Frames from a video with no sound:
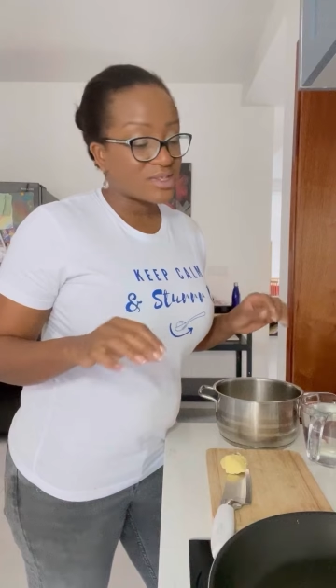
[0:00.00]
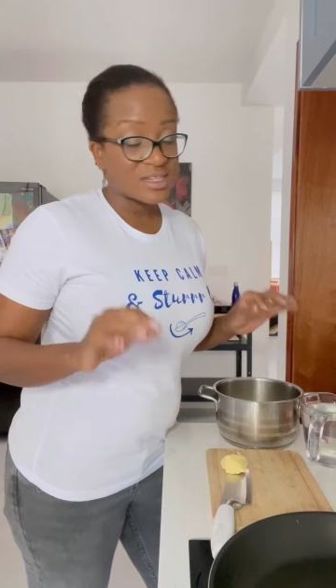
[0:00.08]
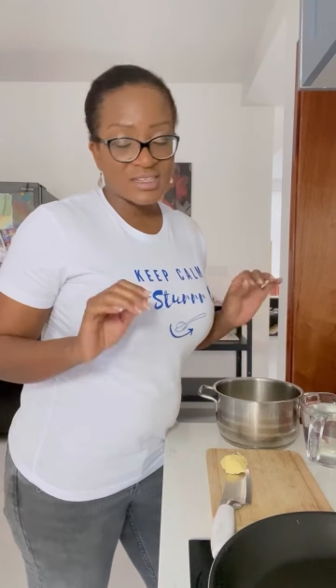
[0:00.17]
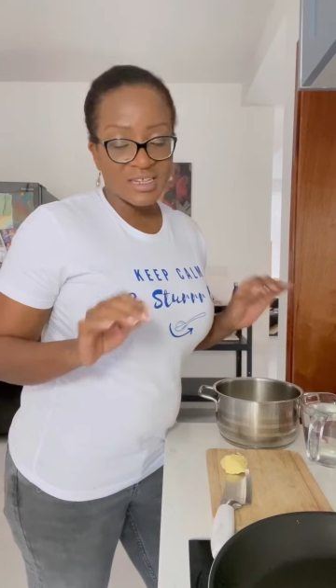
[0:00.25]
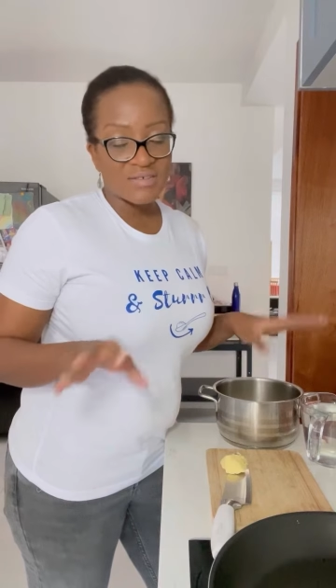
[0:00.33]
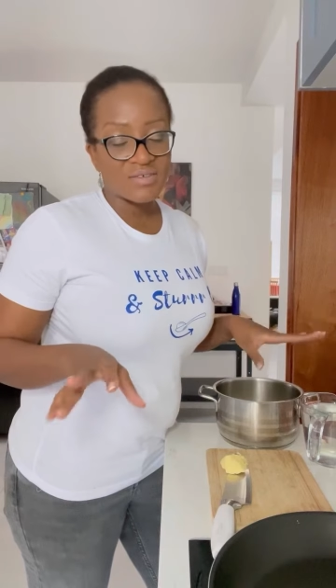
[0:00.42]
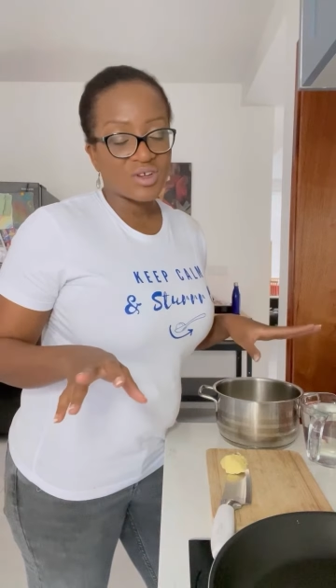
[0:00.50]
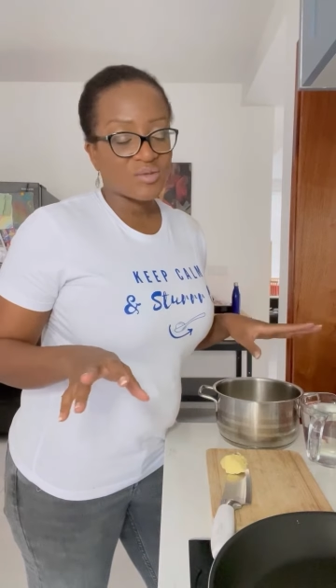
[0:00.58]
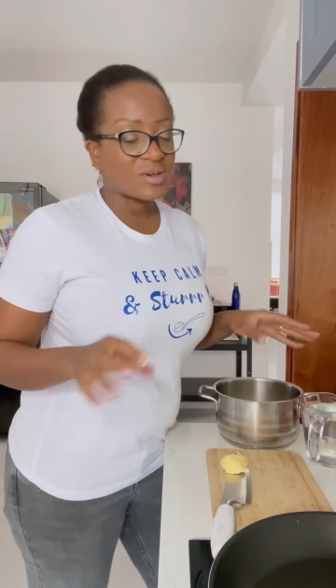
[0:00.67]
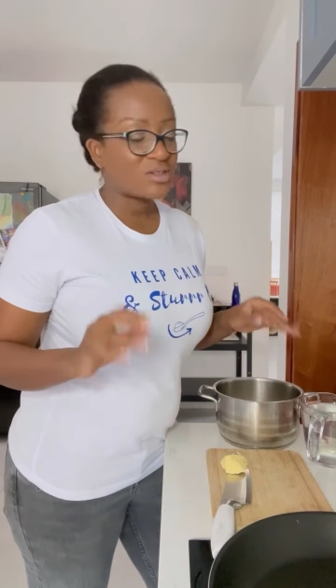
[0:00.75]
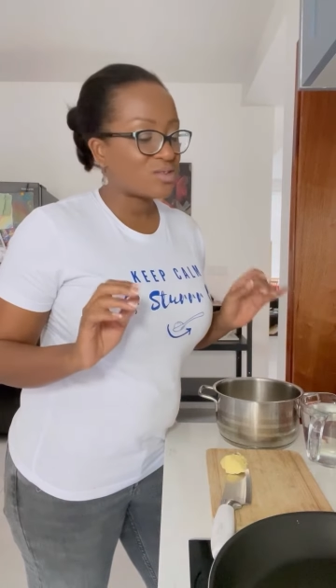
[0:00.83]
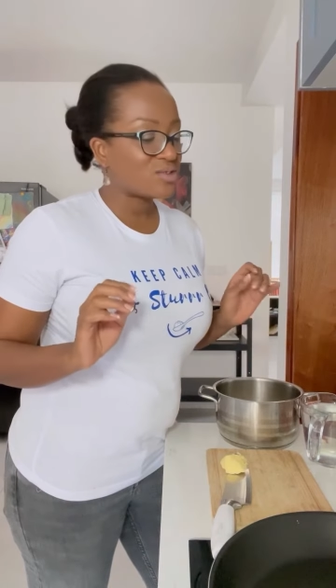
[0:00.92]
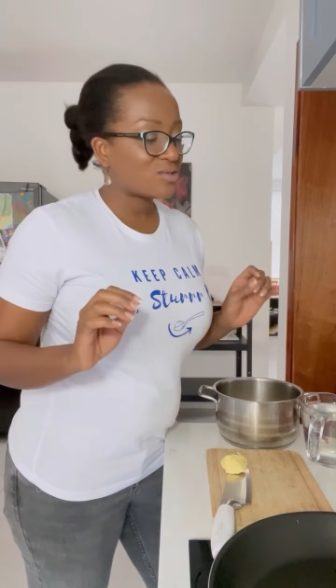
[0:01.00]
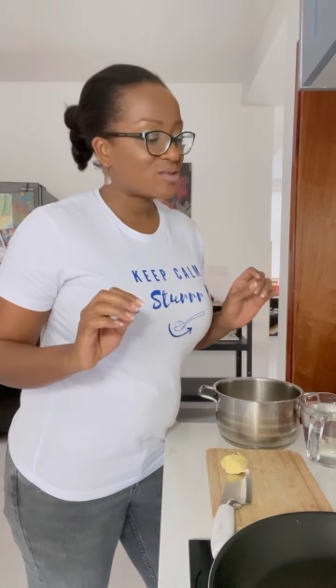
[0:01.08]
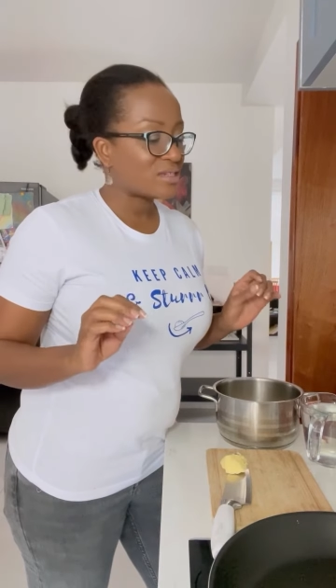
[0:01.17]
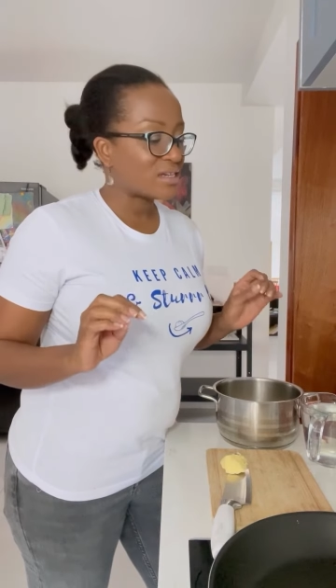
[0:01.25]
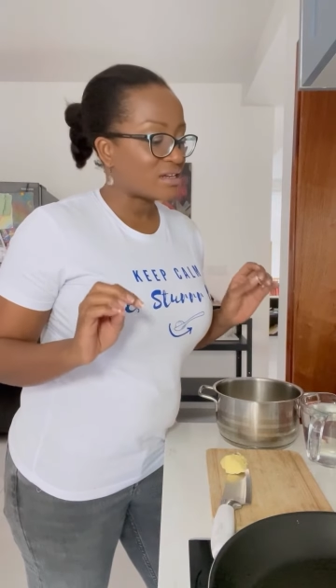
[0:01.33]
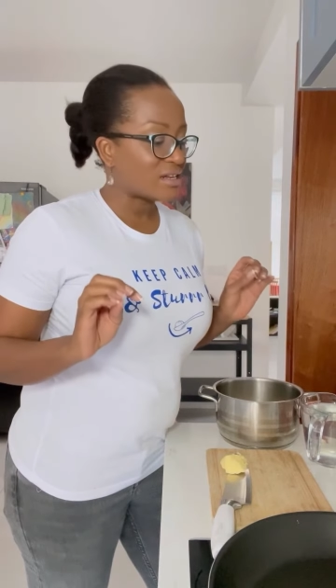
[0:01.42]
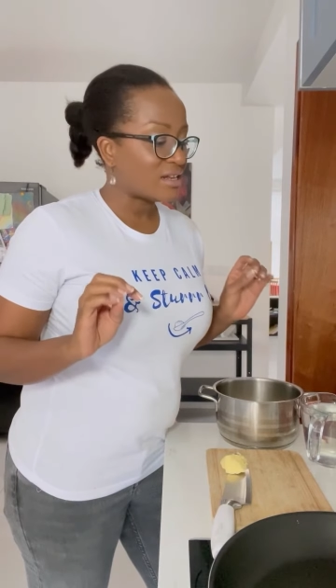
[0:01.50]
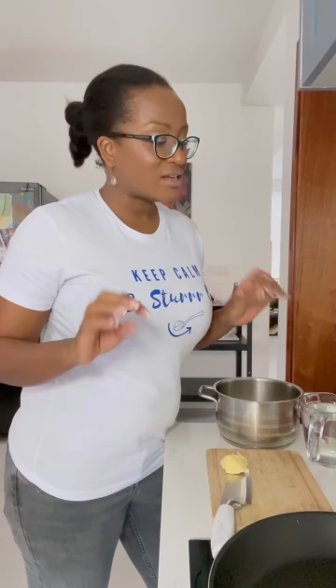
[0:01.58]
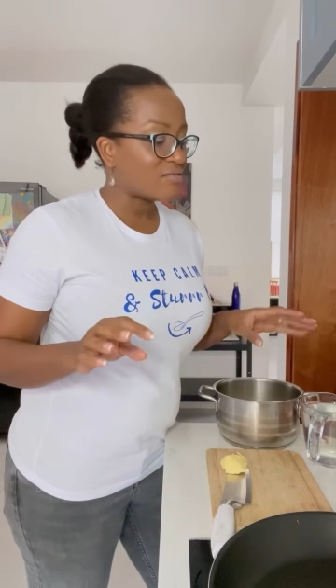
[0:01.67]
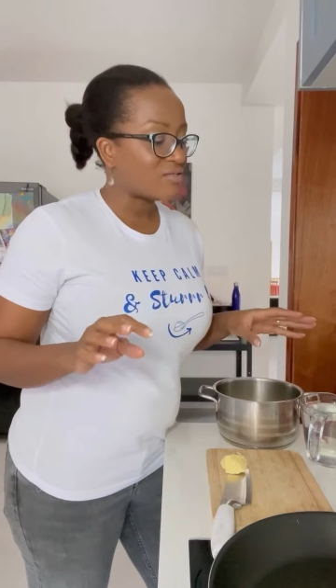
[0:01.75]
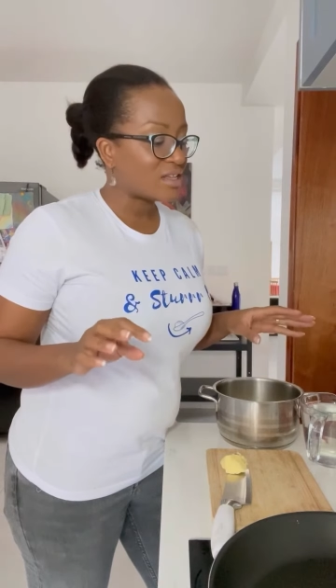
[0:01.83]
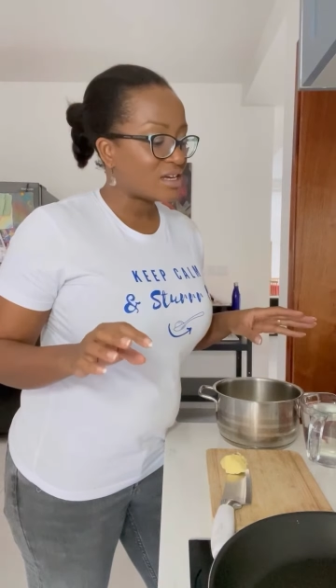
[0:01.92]
a savory tomato sauce, and I
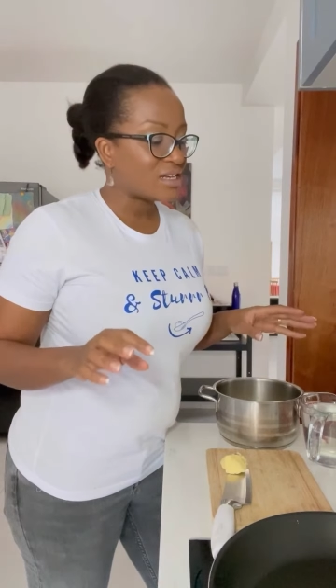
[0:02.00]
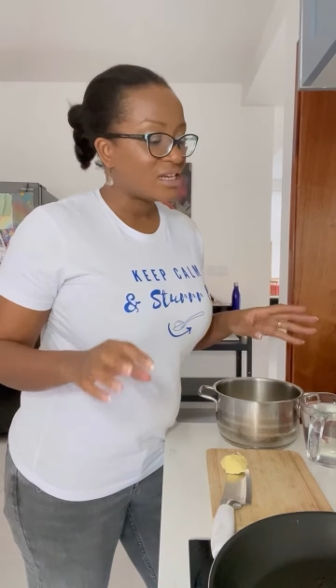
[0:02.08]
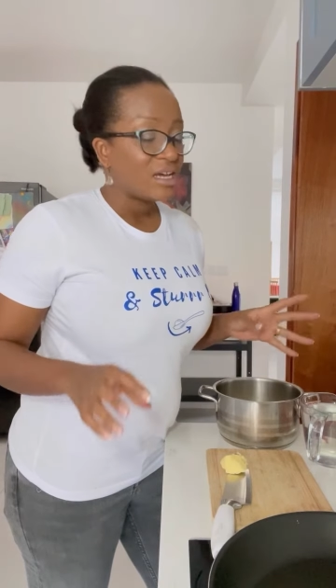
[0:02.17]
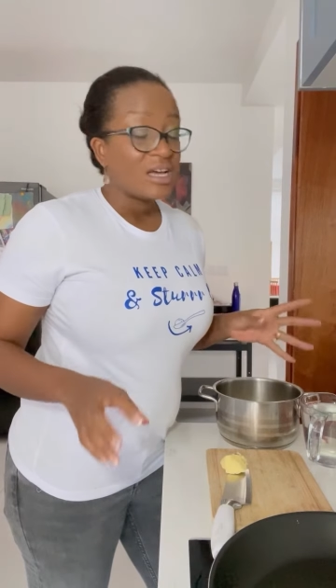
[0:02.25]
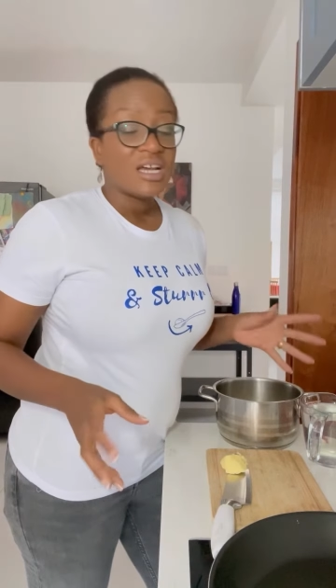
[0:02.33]
love that.